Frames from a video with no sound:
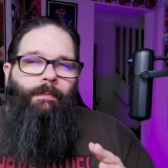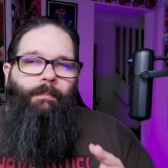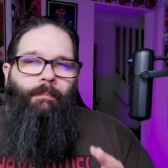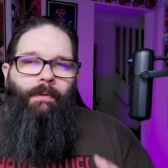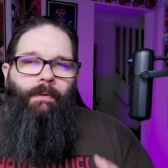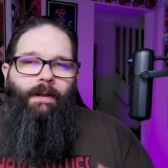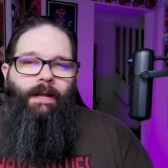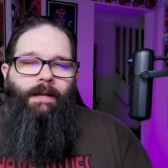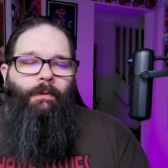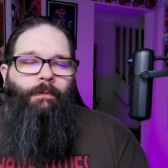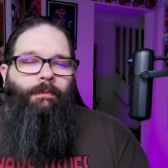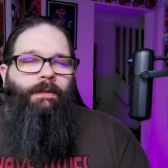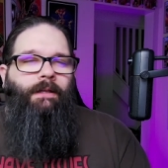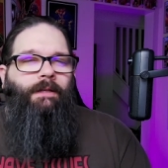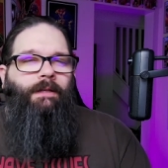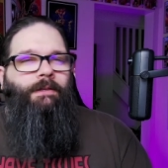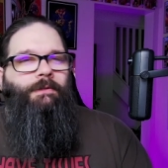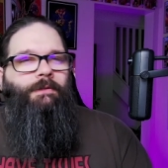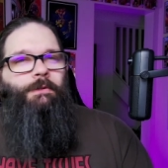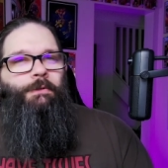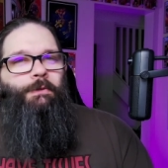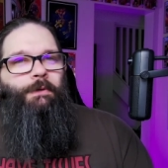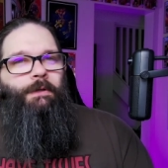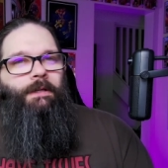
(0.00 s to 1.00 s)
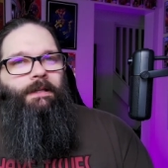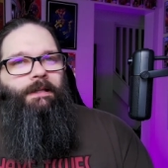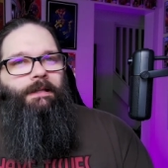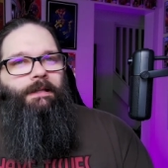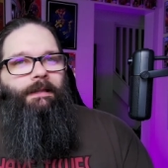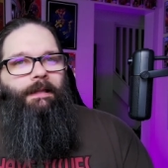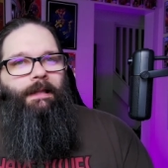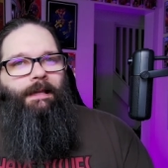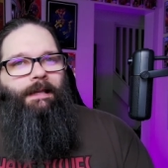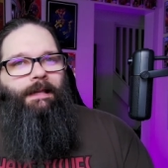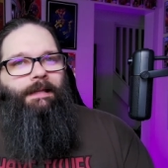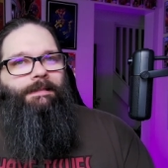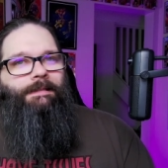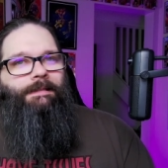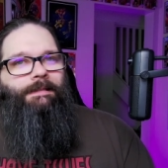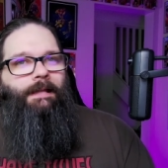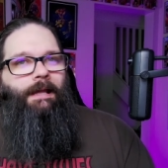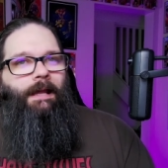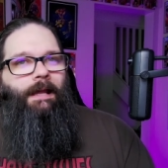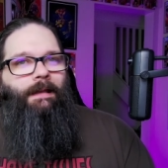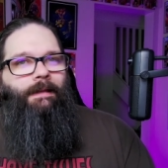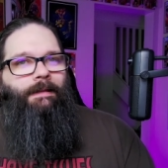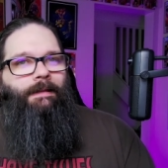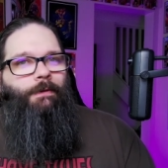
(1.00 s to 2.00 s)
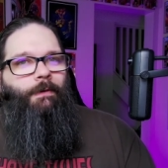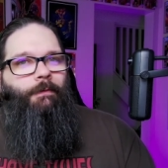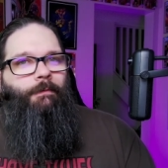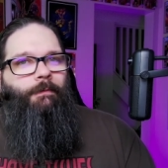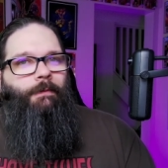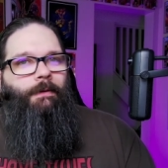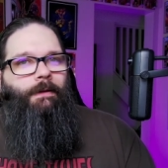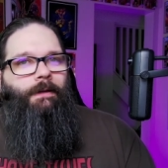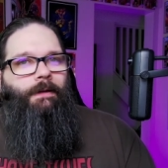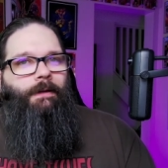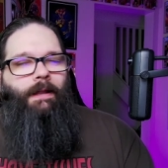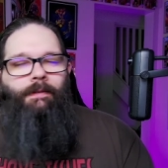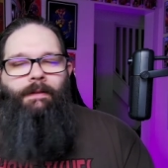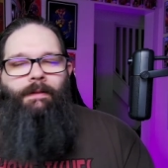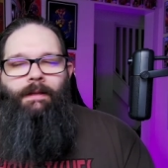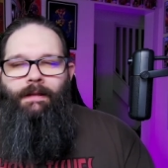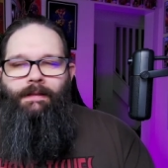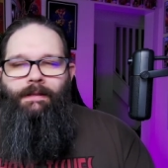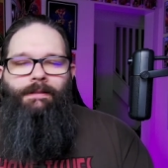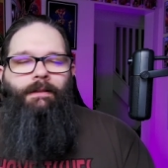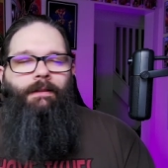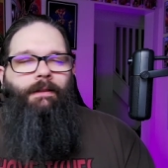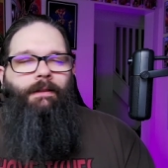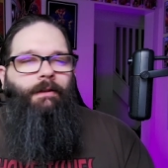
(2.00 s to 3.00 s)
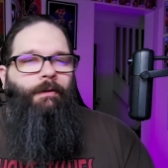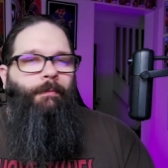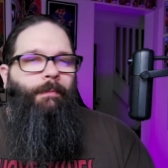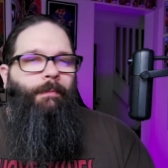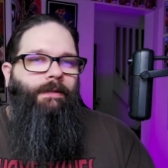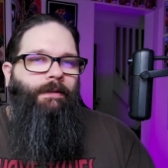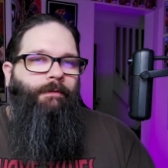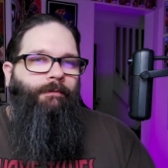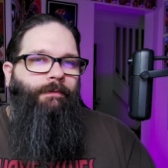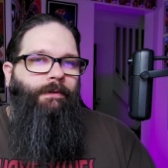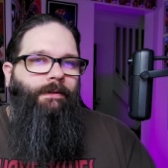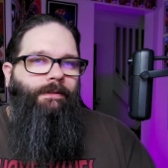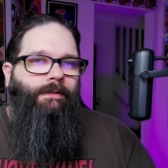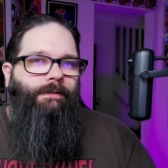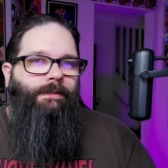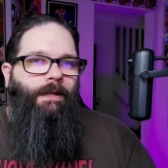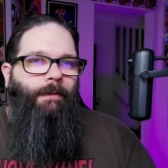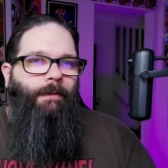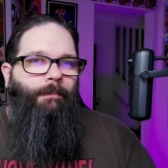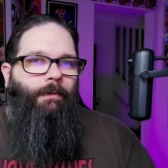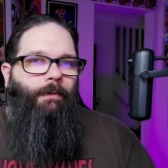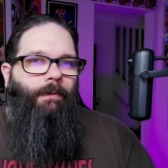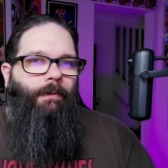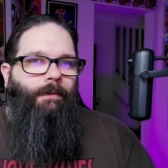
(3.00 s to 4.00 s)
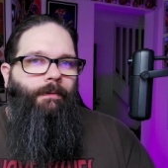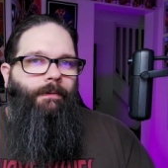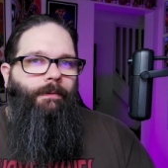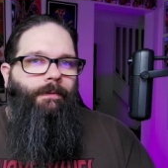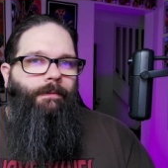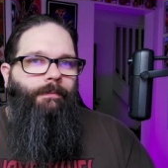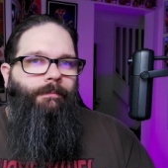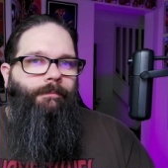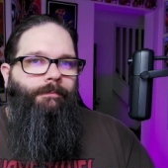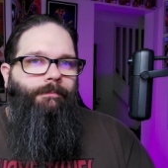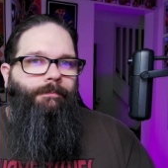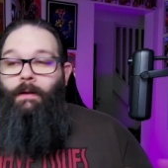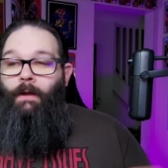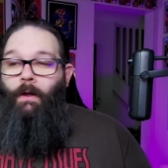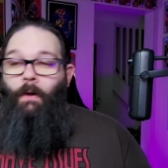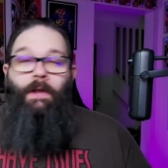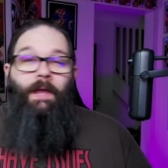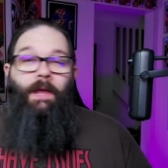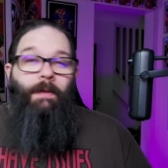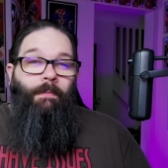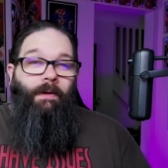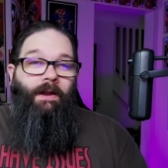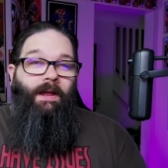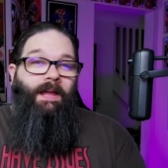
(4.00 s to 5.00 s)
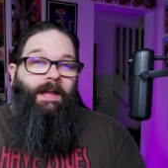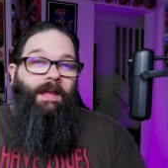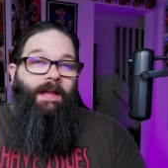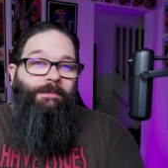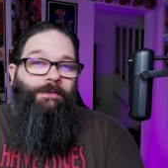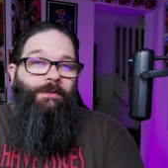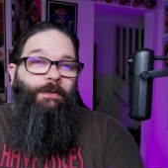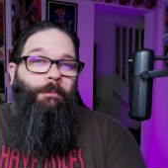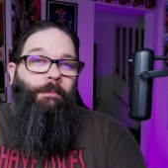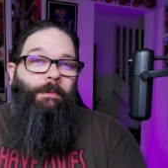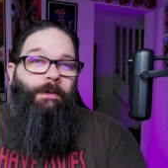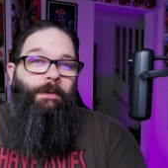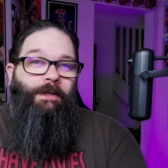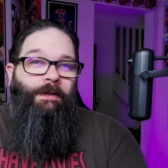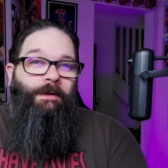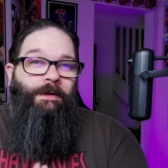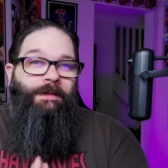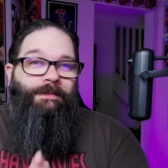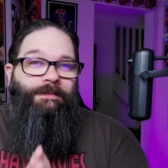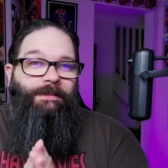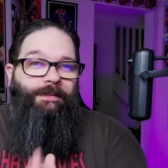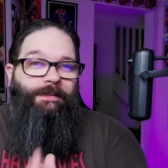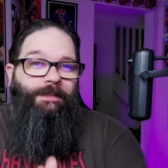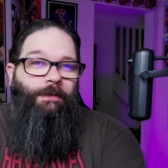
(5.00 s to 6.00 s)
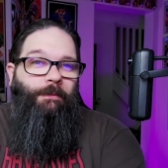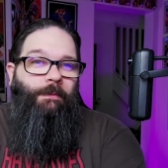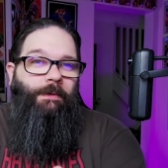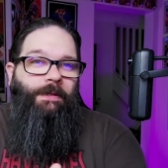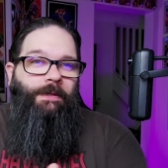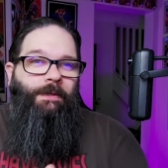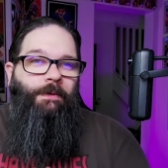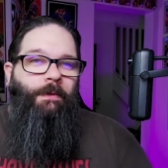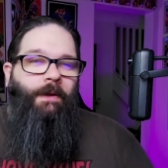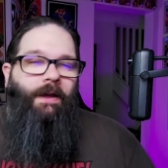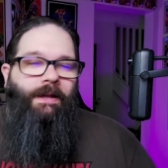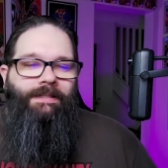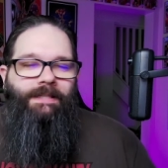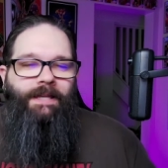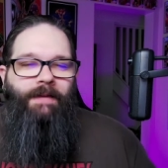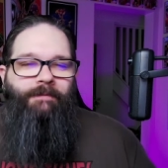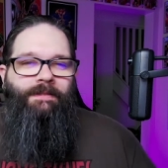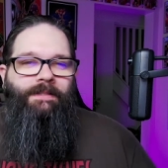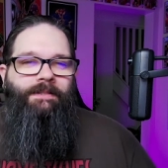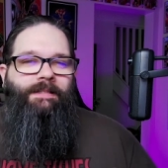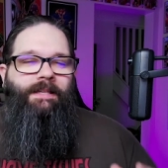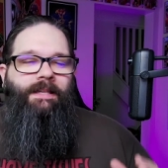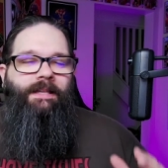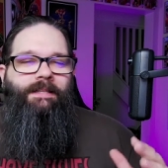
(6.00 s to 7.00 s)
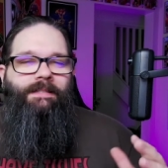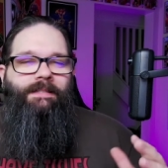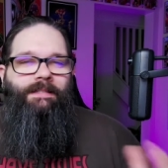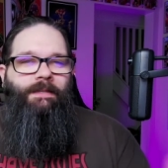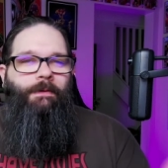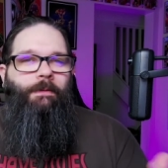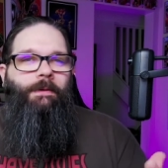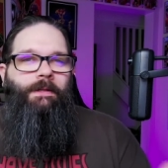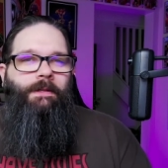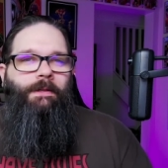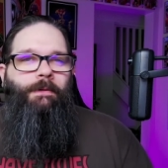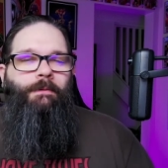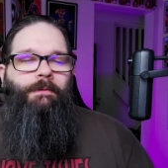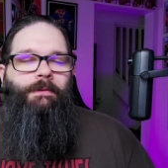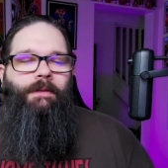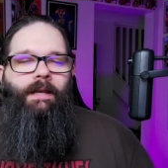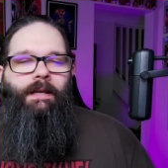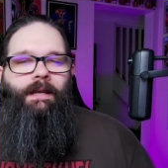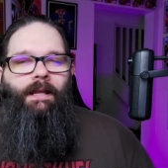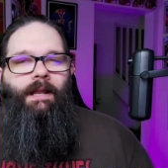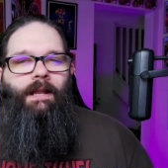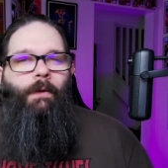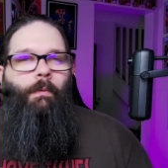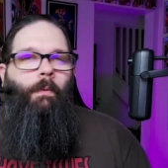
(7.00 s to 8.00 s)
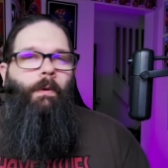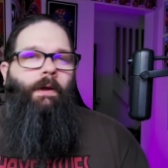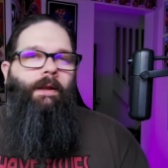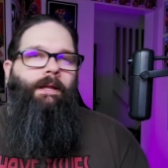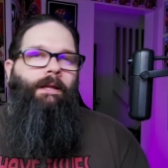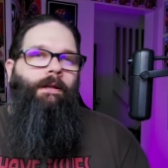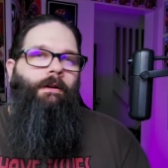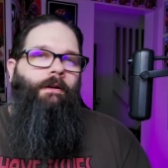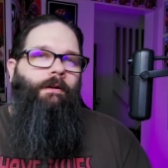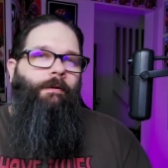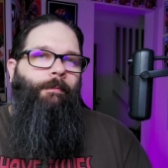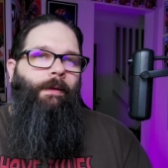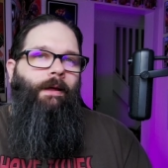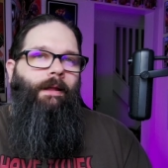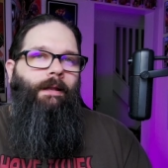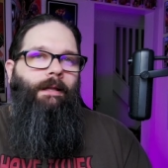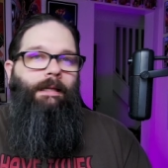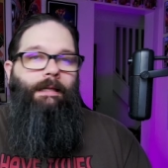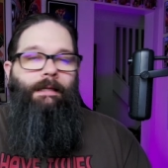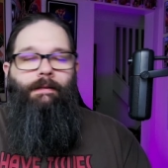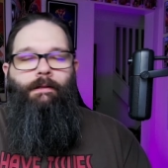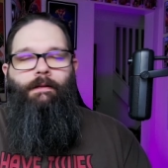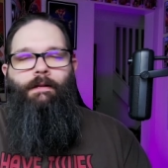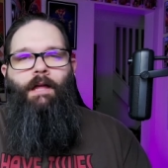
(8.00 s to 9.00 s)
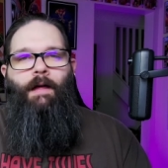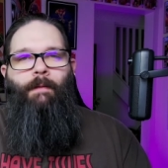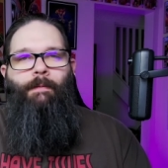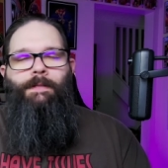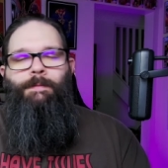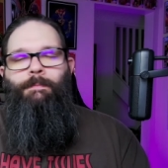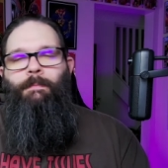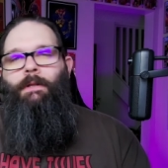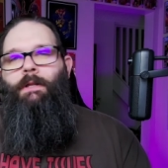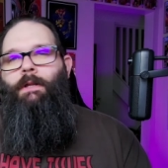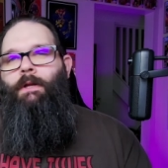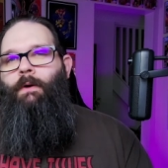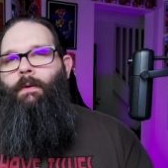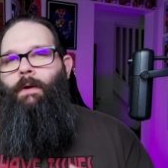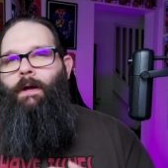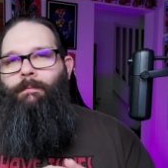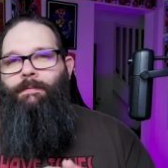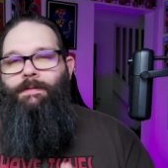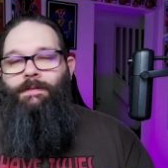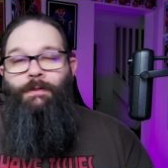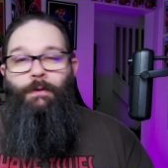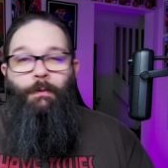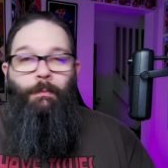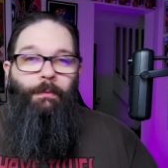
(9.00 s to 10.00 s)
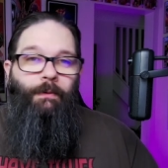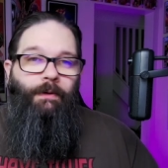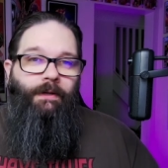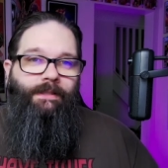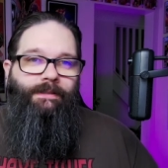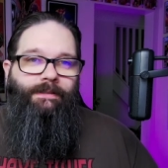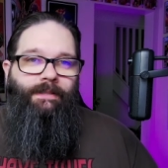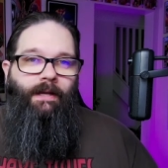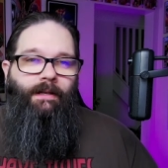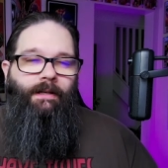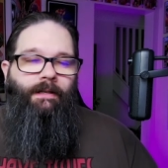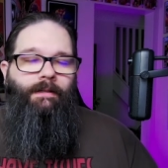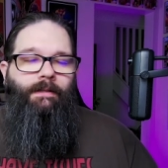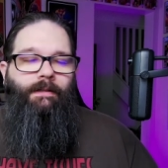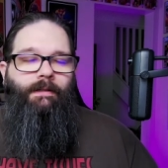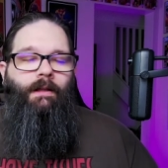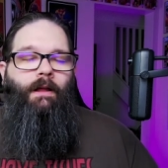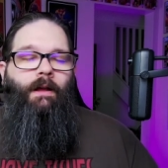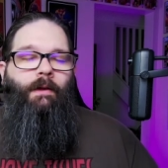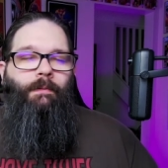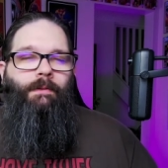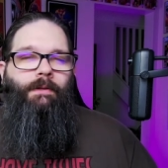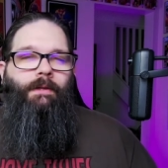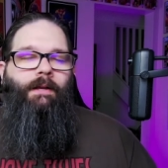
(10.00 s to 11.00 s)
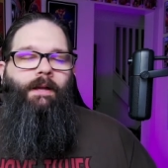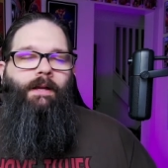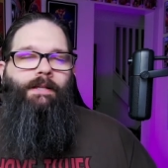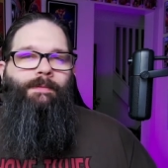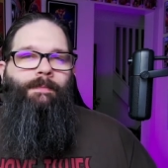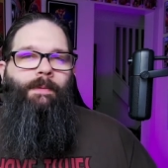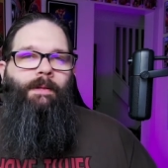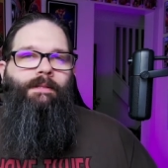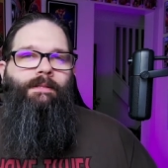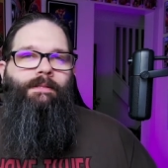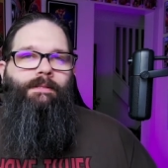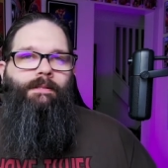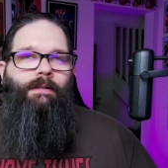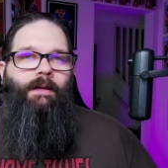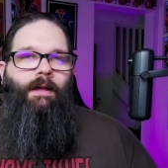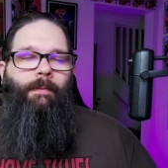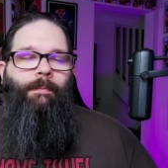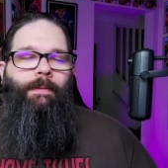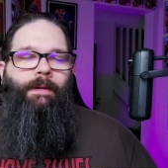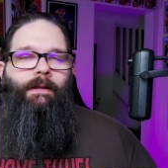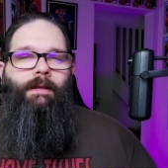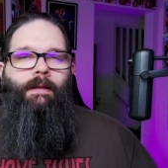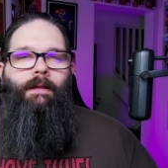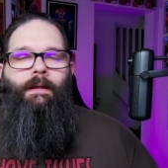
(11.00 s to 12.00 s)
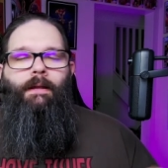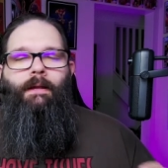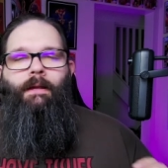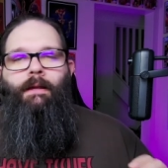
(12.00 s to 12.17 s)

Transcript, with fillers: But I don't think you should treat it like it's the 90s over again. I think it's a little bit different this time around. Okay, but I am super curious to see what you guys have to say, to see what you think, and I want to hear about it in the comments below. I'm super excited to talk with you guys about this topic,